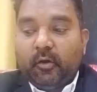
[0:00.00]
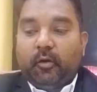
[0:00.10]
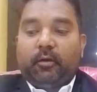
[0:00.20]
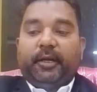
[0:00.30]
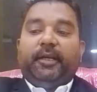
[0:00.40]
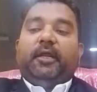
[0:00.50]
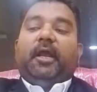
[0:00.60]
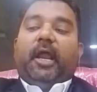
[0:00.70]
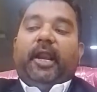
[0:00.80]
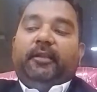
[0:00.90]
All right.
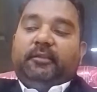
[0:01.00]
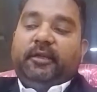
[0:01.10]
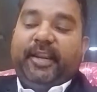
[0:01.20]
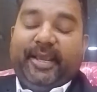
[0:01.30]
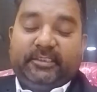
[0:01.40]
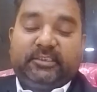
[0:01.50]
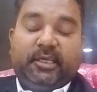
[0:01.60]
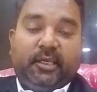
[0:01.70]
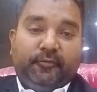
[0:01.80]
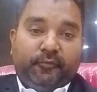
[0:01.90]
And the next
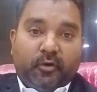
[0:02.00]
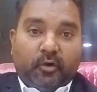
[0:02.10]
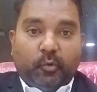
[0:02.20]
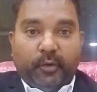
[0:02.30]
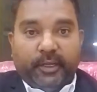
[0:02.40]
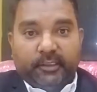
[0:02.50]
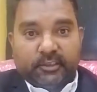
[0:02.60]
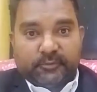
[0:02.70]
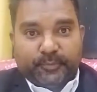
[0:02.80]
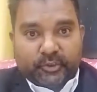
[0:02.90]
thing, if you are doing
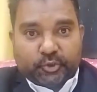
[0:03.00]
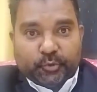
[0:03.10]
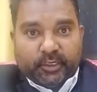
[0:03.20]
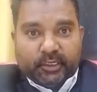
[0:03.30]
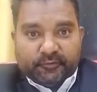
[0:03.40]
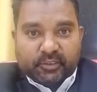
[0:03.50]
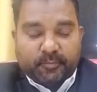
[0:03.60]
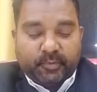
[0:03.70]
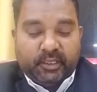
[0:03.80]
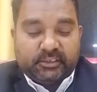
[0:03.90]
this perjury, if
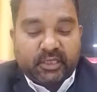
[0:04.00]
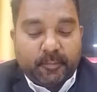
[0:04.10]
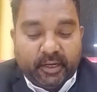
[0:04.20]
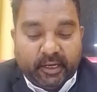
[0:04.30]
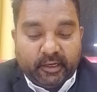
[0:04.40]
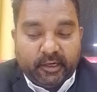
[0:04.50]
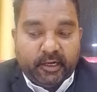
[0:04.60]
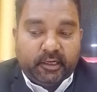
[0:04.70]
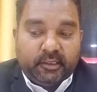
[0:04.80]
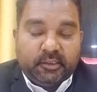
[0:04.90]
somebody is committing
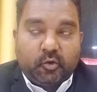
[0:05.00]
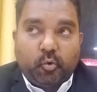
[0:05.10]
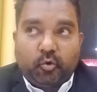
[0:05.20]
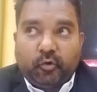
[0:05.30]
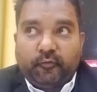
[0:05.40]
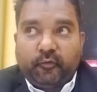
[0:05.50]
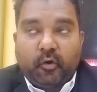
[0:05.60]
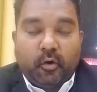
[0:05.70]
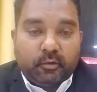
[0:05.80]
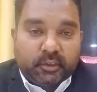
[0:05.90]
it in the court of
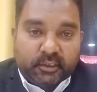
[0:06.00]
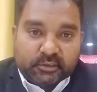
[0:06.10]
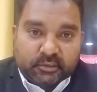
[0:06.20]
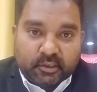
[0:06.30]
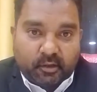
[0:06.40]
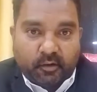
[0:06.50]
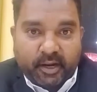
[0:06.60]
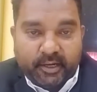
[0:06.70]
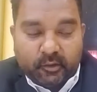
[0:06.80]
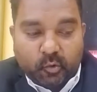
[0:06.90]
law, that is in the
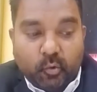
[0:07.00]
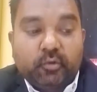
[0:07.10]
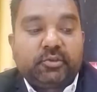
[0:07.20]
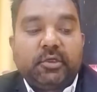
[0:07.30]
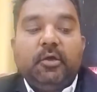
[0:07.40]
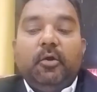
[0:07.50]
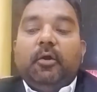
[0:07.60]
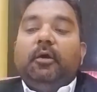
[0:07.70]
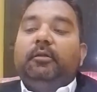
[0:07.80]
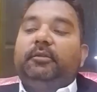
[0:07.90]
trial courts,
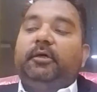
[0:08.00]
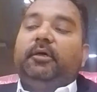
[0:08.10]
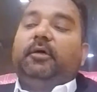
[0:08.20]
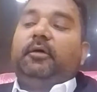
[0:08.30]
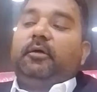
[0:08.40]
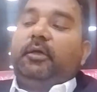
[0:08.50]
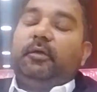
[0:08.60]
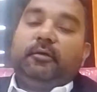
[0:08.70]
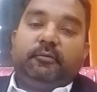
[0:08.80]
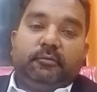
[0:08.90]
the
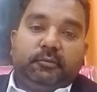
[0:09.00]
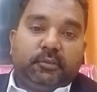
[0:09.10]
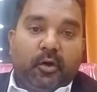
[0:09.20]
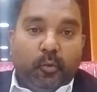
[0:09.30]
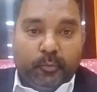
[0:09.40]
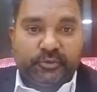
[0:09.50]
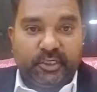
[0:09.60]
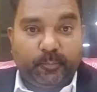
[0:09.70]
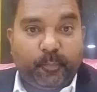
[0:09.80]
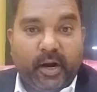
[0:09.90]

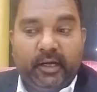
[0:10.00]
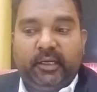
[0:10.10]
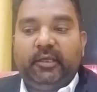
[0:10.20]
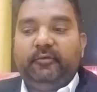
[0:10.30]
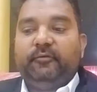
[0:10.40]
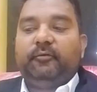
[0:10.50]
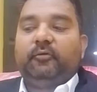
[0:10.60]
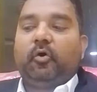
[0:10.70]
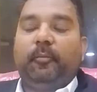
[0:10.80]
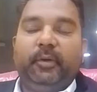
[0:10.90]
opposite party
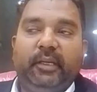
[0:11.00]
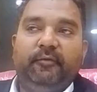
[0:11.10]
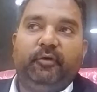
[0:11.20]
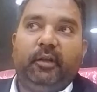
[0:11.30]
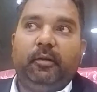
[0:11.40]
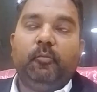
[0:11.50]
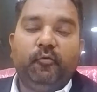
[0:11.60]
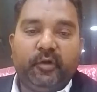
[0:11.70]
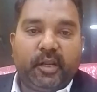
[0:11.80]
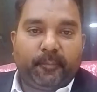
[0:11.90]
normally will
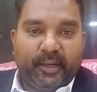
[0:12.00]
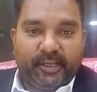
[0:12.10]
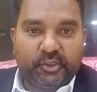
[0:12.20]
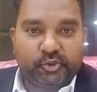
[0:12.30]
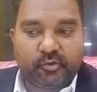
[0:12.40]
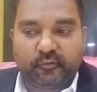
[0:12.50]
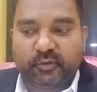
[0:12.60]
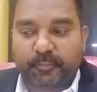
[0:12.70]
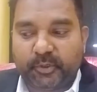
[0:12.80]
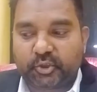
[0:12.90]
move an application of
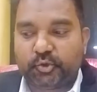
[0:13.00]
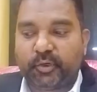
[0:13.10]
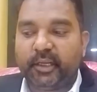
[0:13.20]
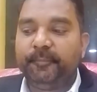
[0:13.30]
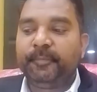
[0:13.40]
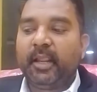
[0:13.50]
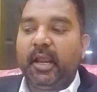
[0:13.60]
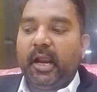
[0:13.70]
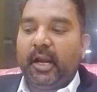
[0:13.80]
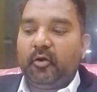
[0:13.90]
the perjury,
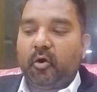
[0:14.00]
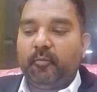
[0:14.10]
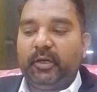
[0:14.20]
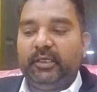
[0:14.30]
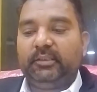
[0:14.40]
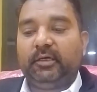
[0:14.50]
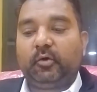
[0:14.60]
and normally the